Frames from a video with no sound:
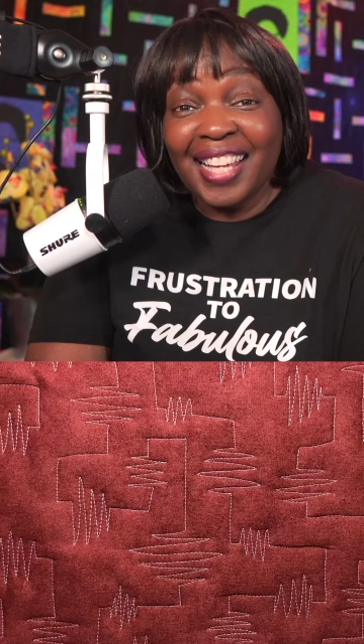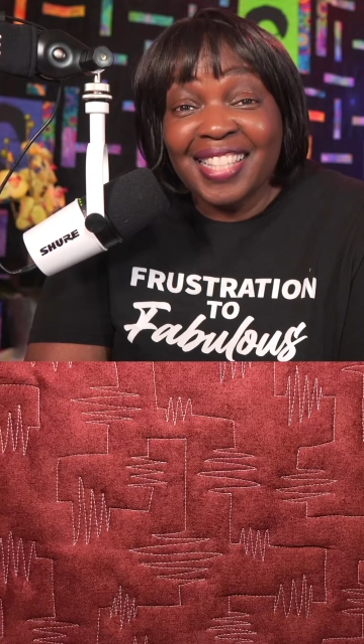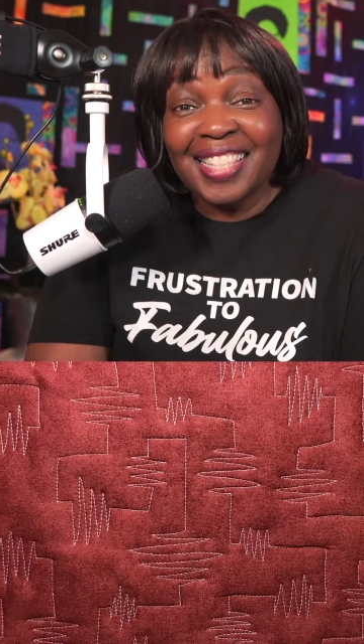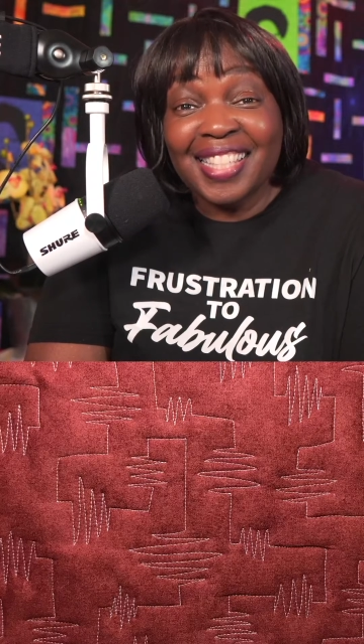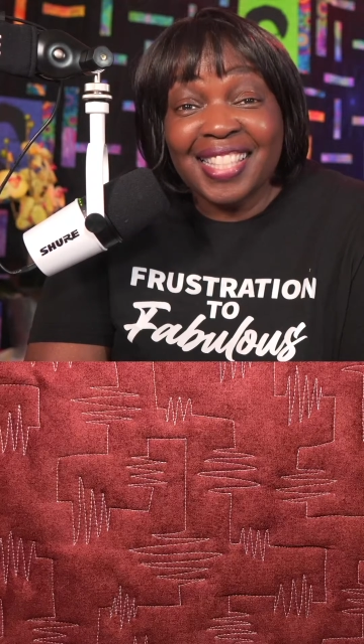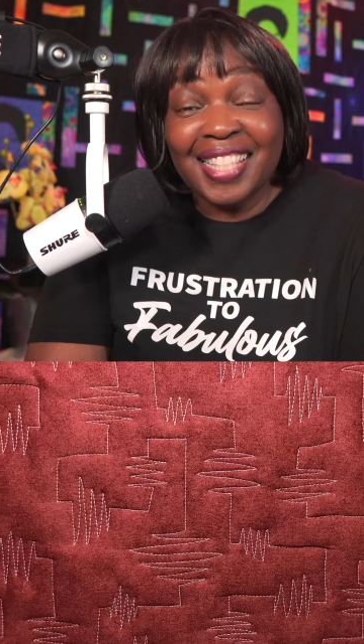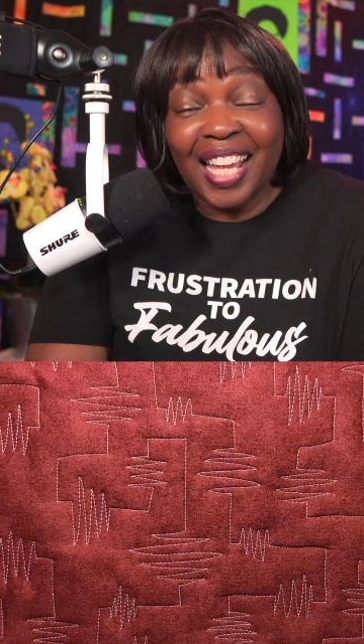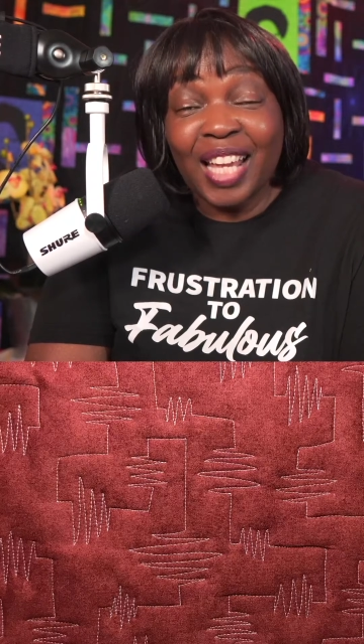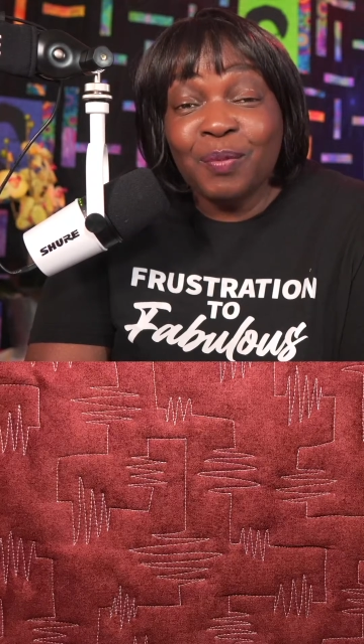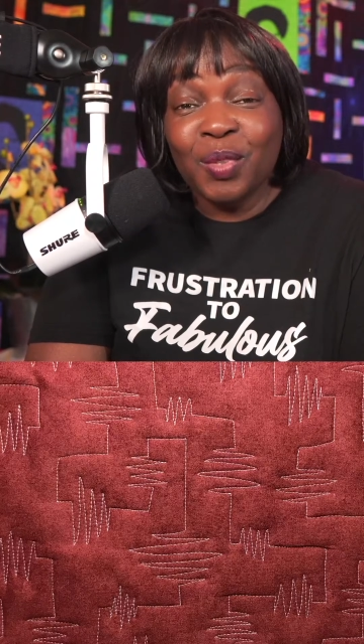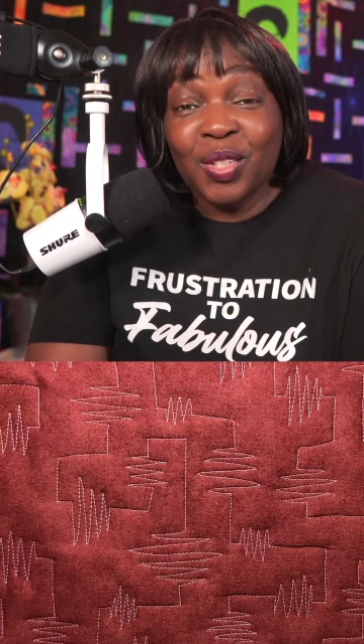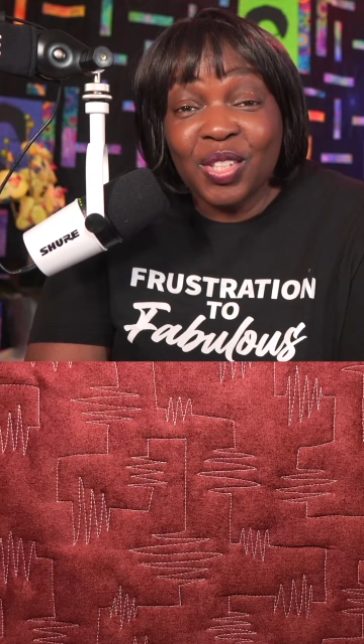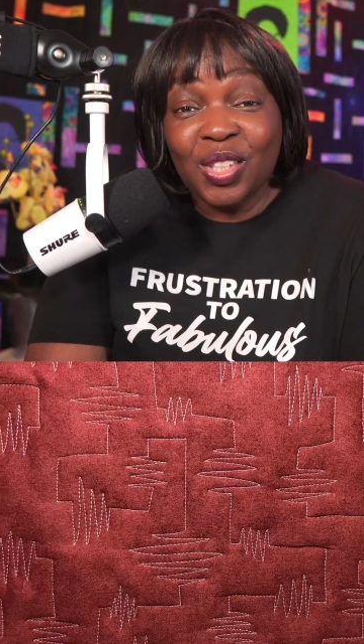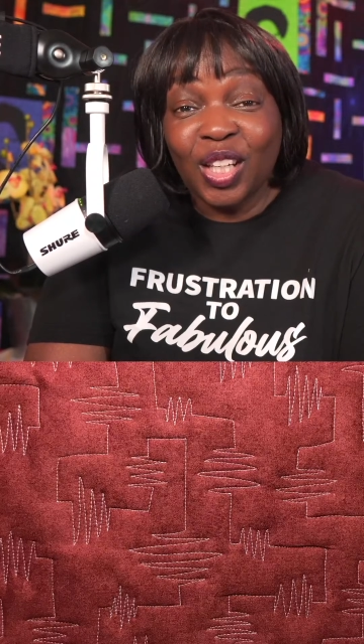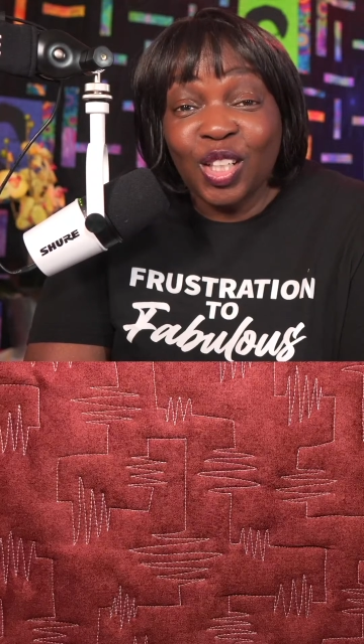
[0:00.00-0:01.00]
has the same
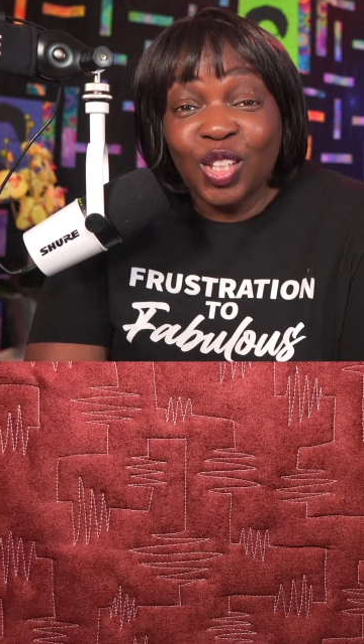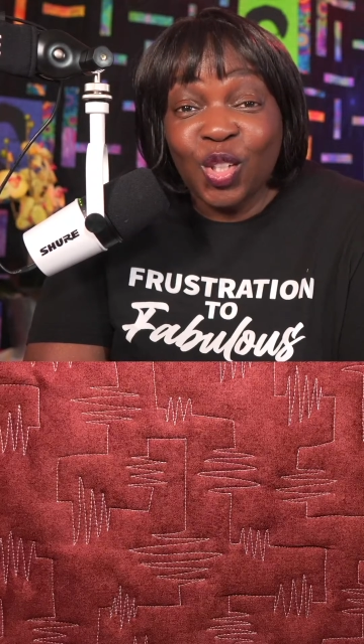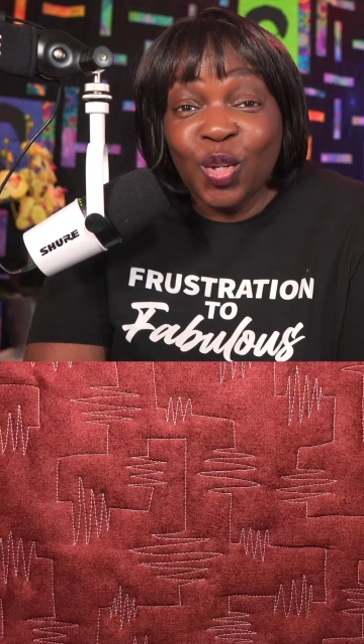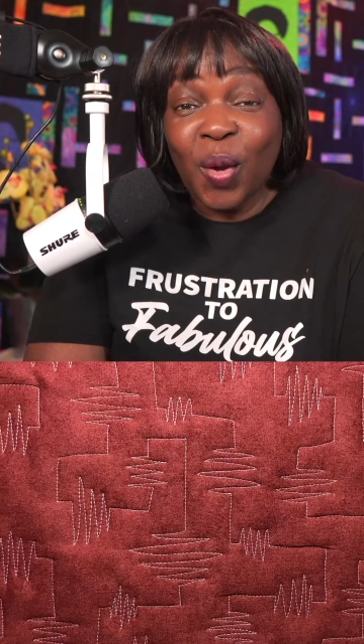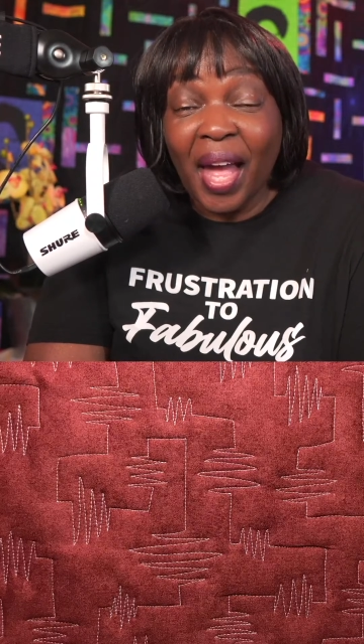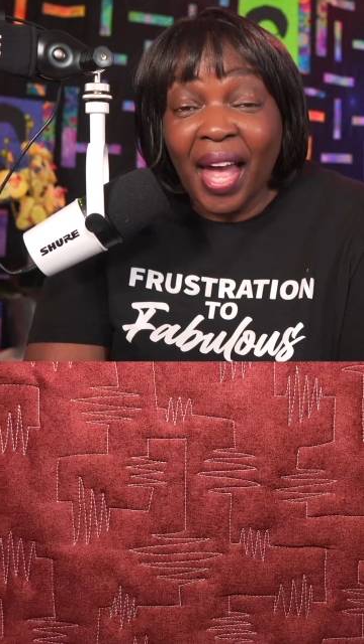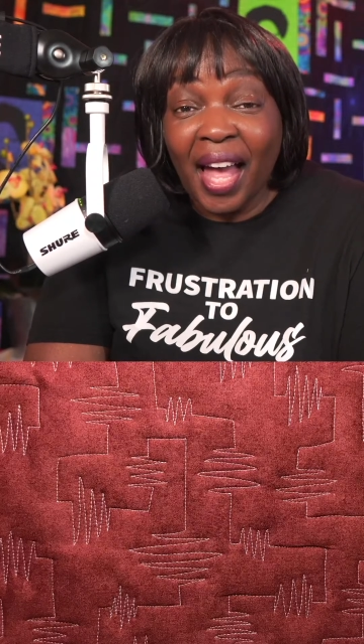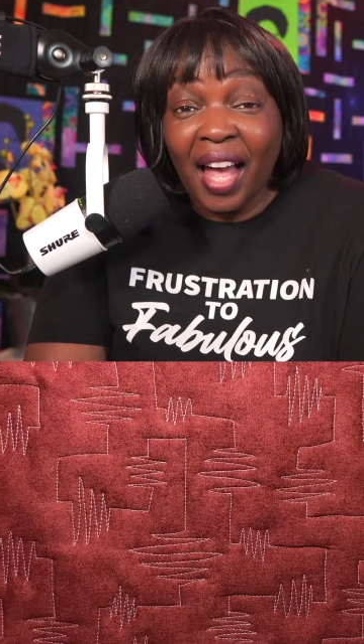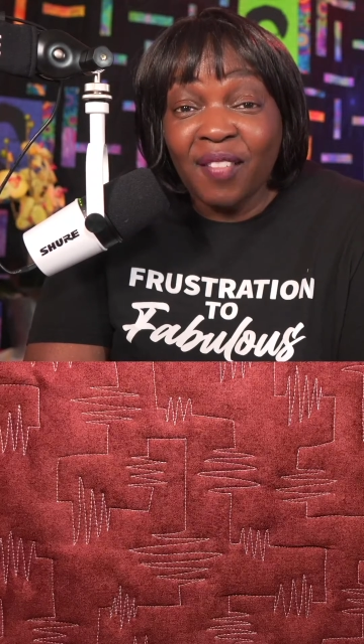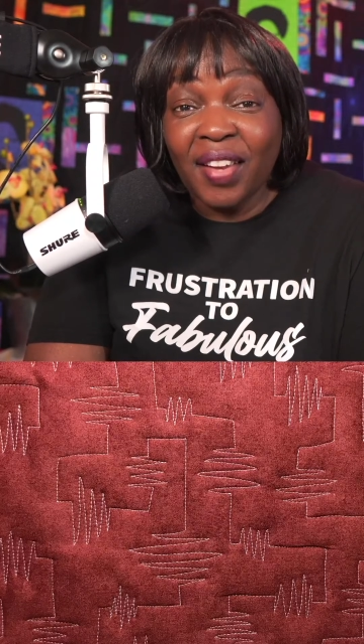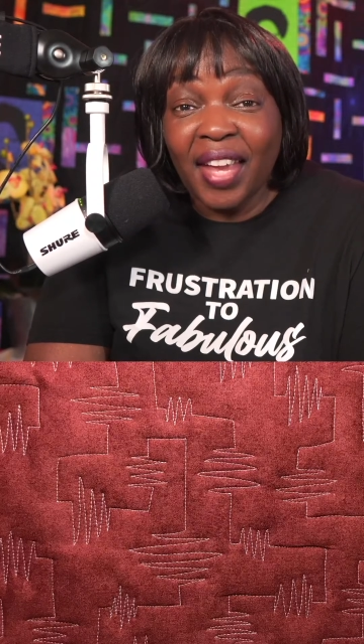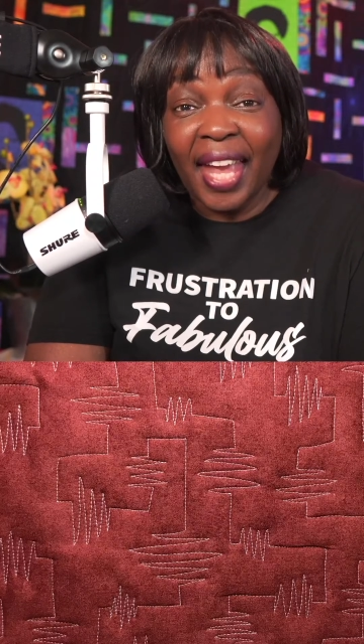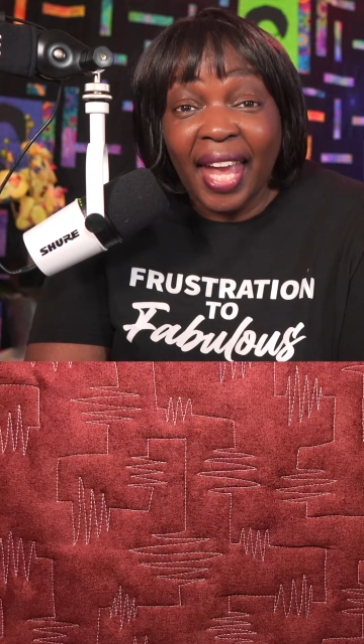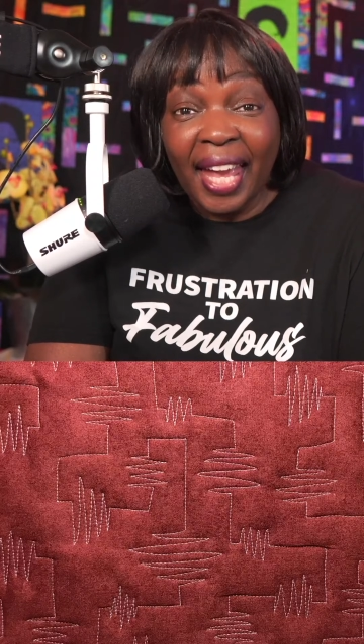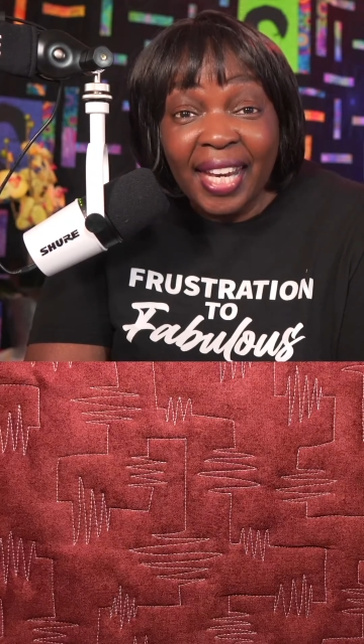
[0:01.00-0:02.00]
machine you have
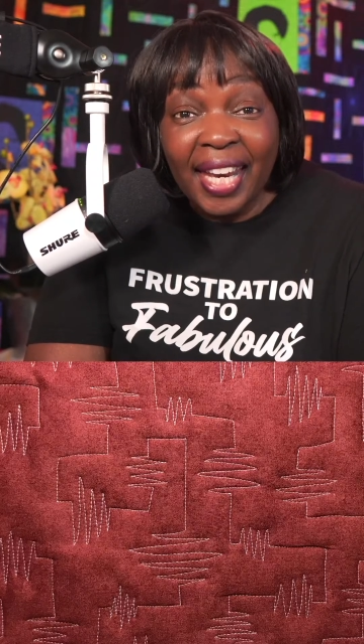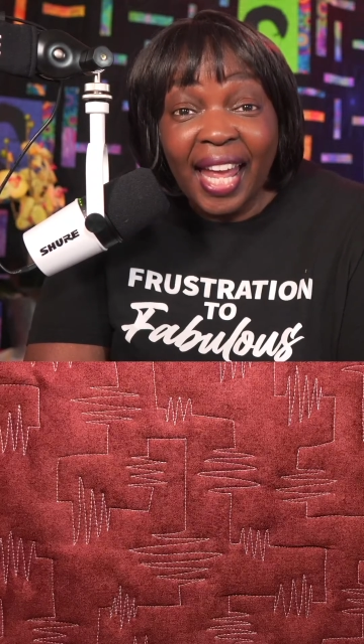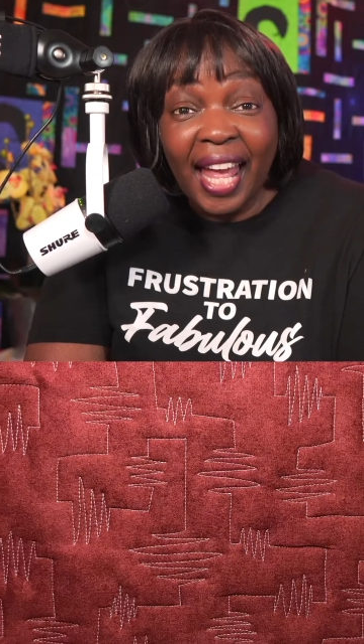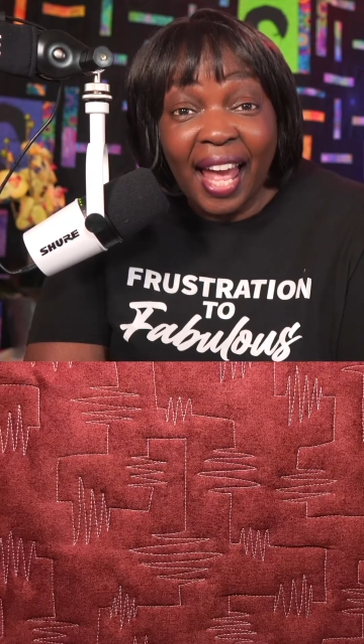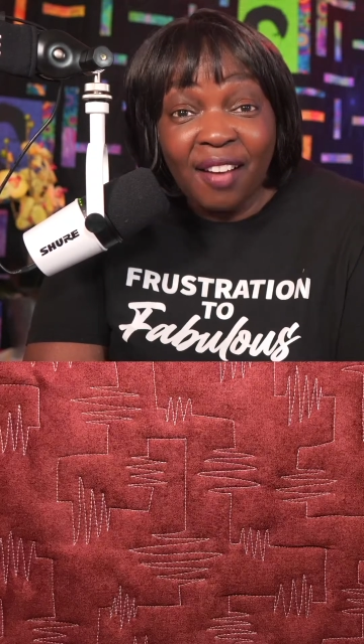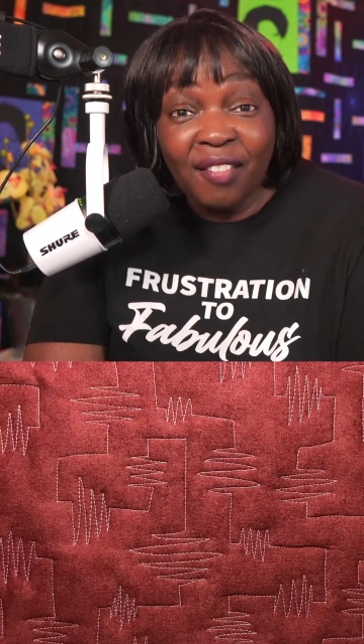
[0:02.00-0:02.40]
and